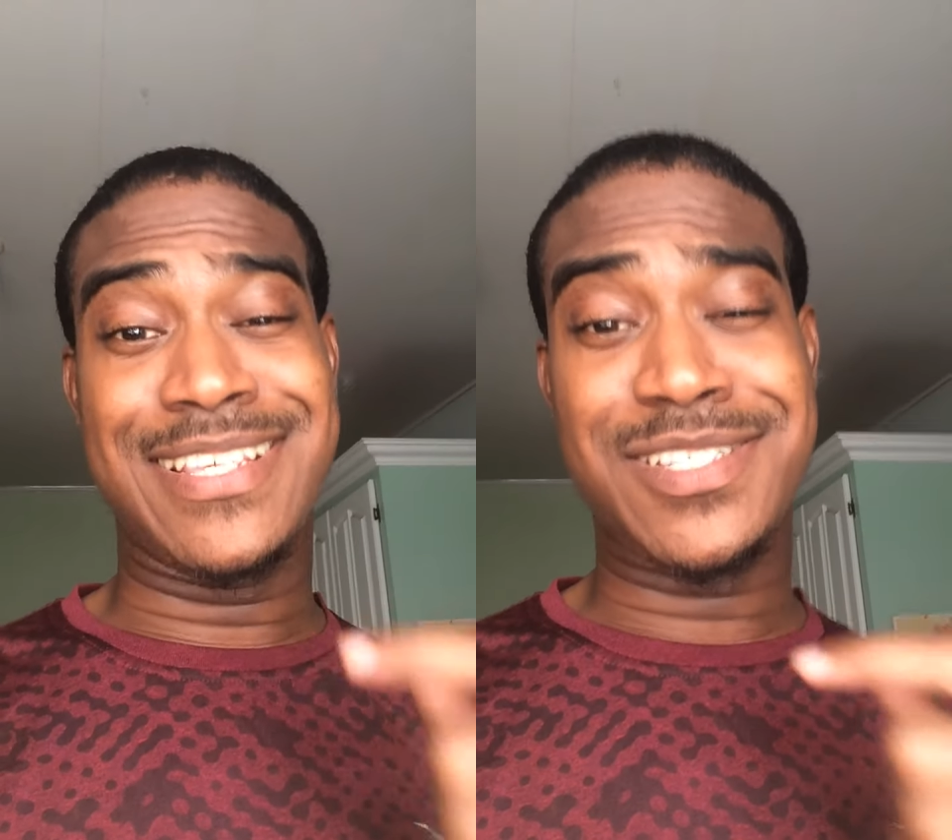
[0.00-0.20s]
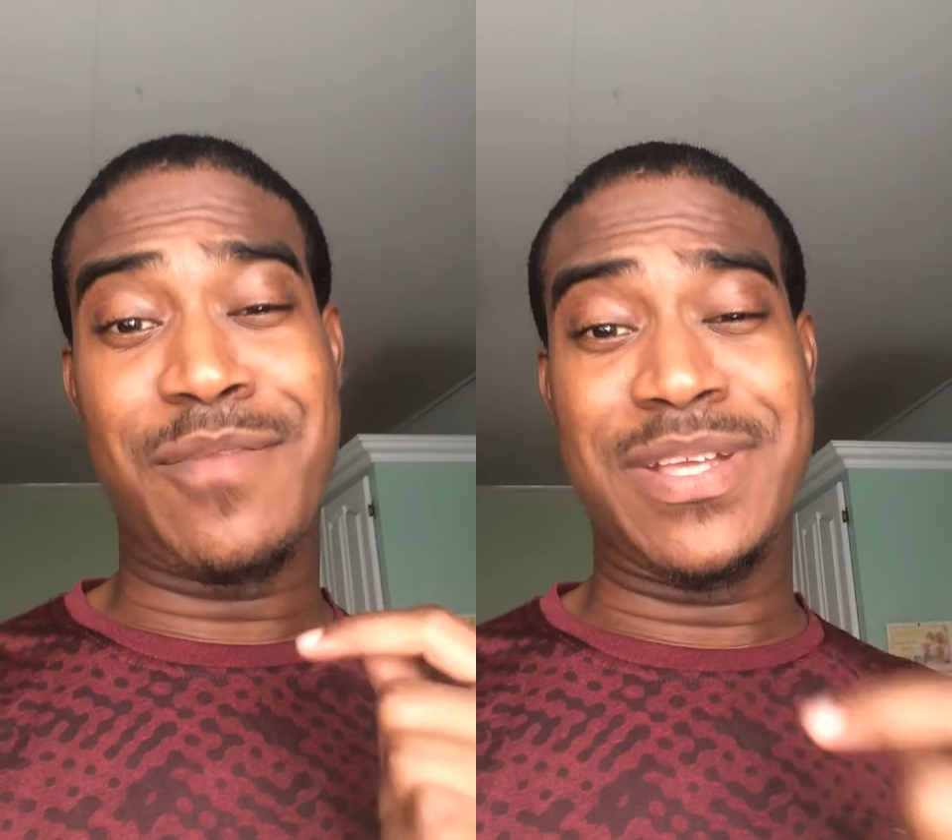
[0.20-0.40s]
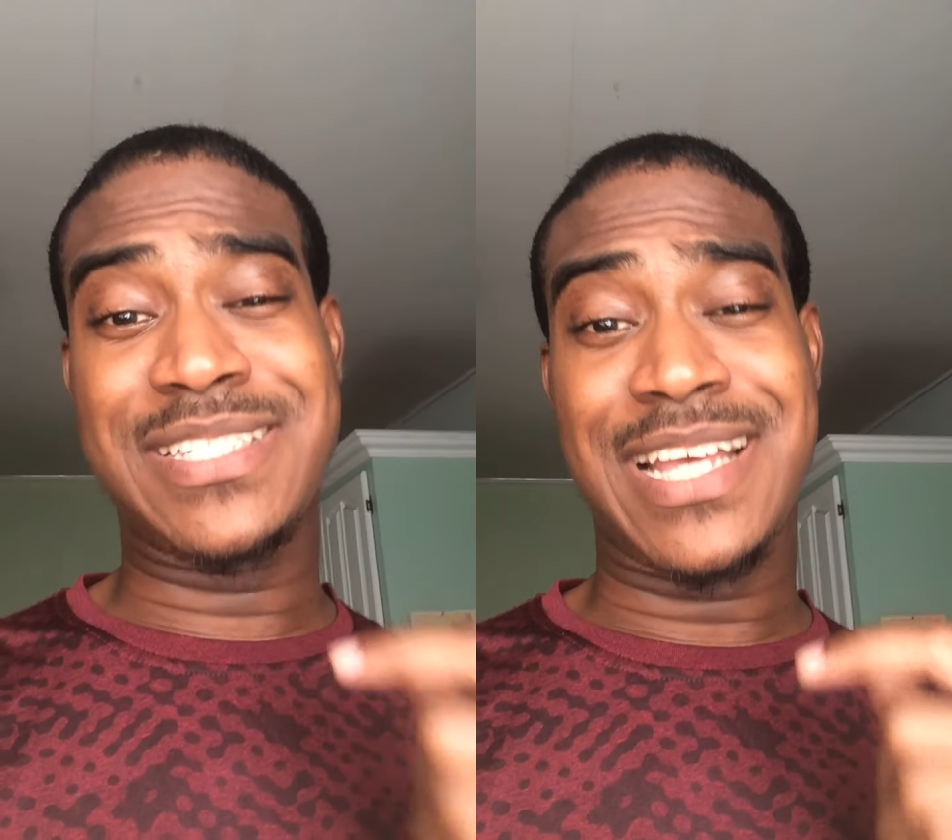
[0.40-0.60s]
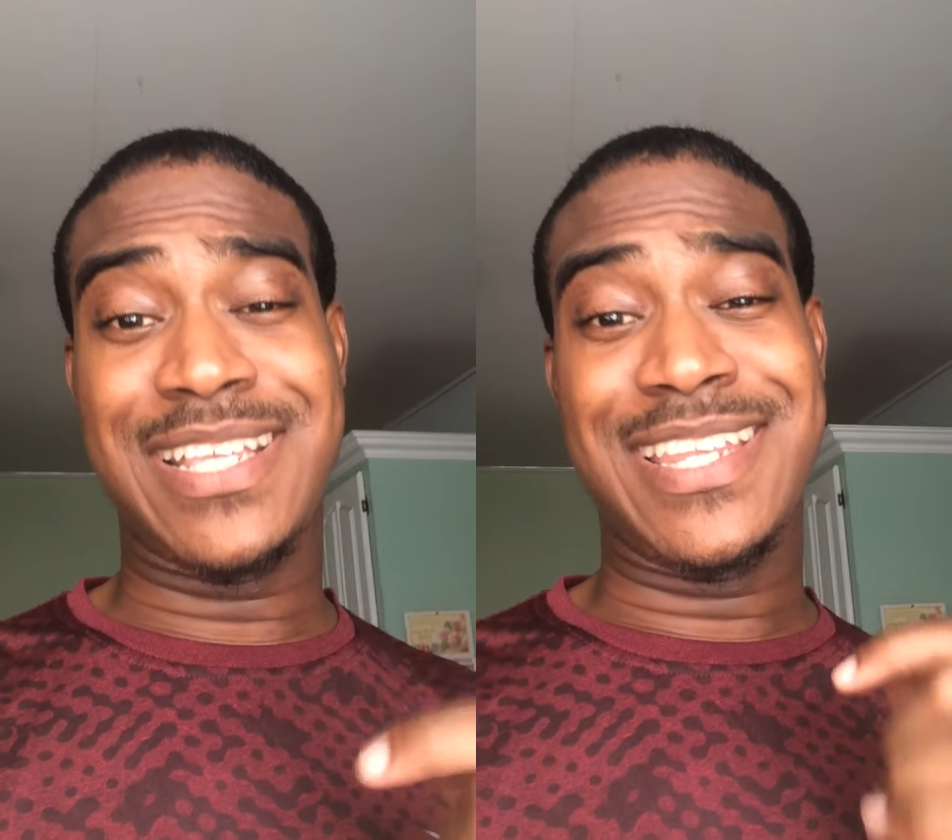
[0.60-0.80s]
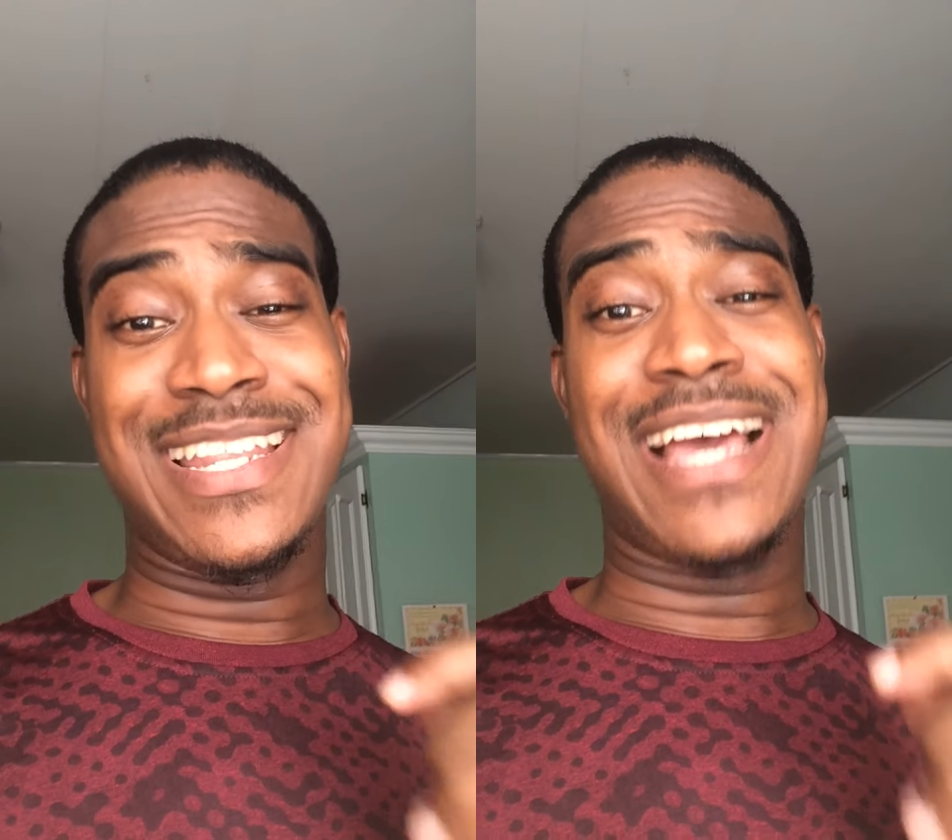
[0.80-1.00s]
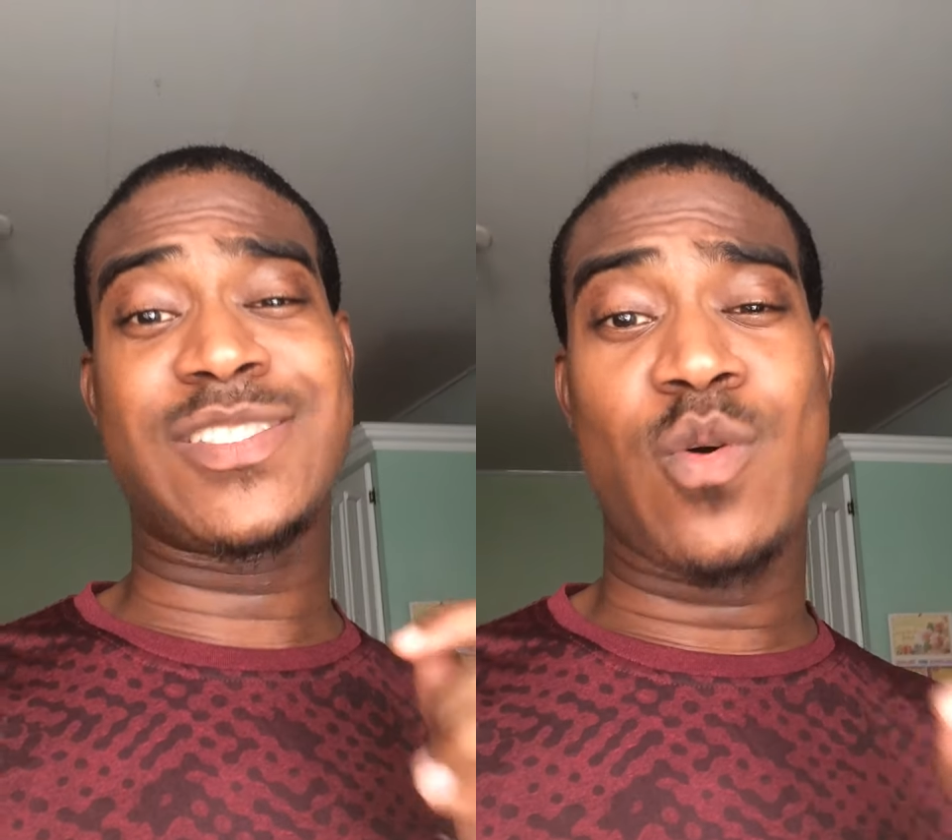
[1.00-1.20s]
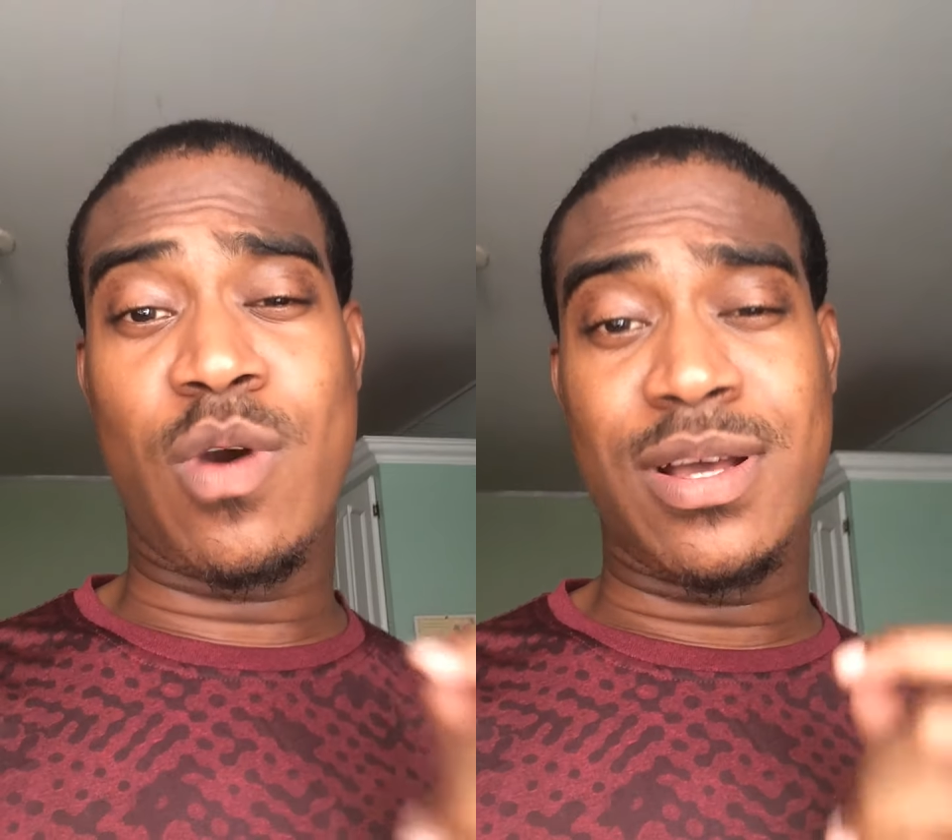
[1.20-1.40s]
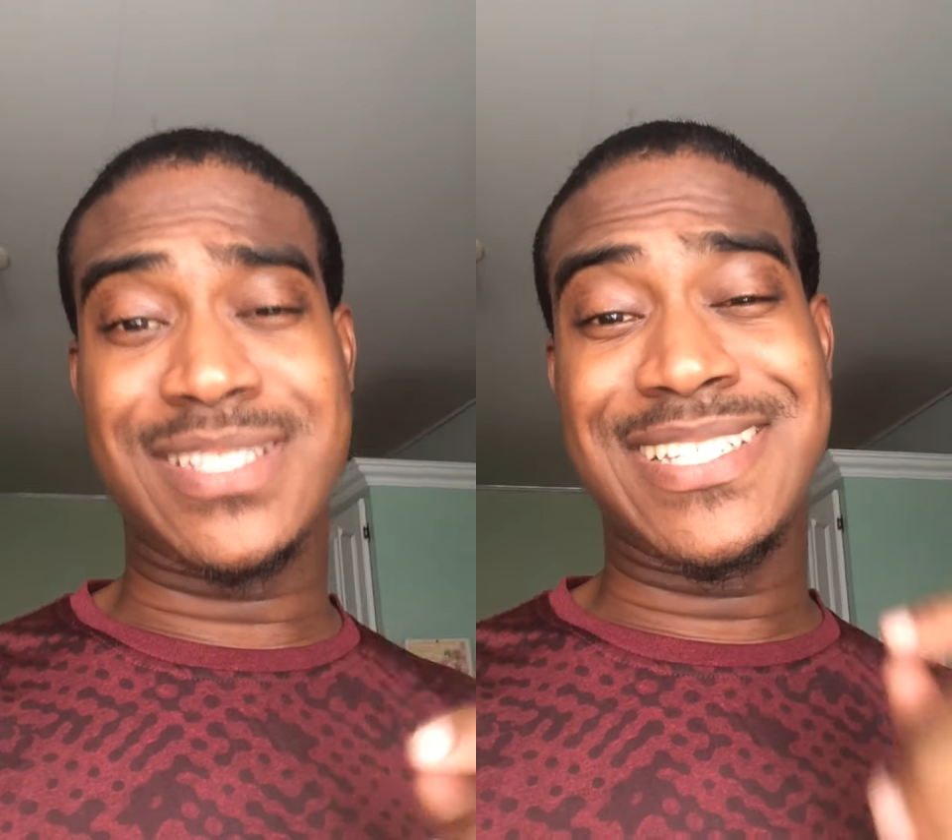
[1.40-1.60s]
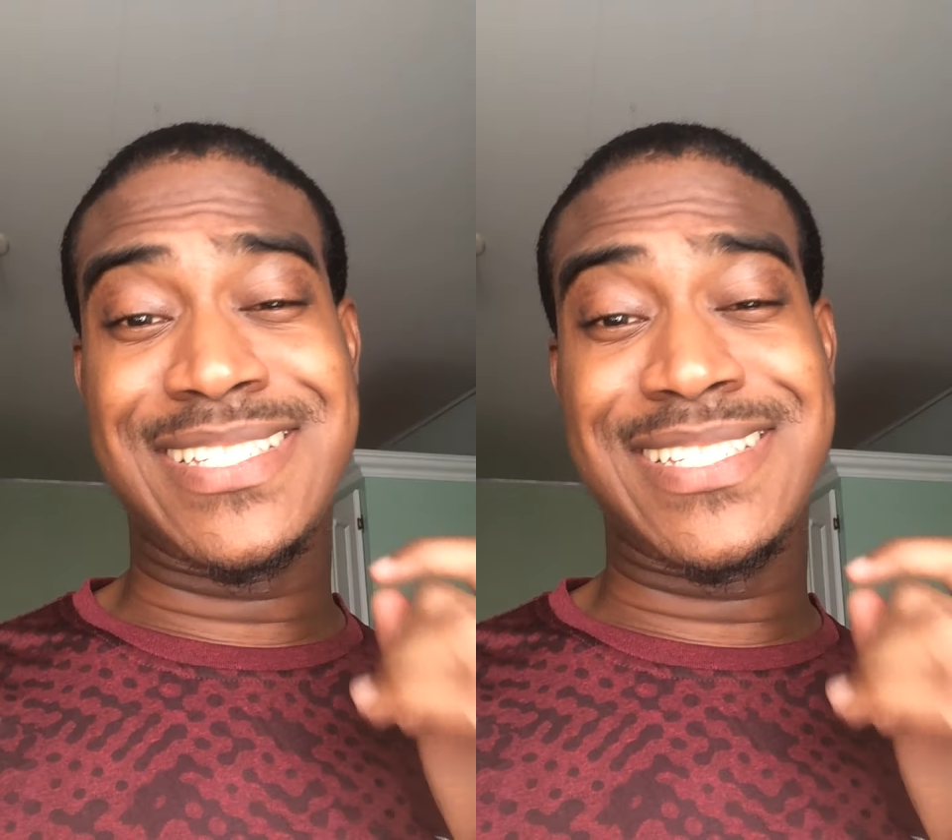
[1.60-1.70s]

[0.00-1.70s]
that's August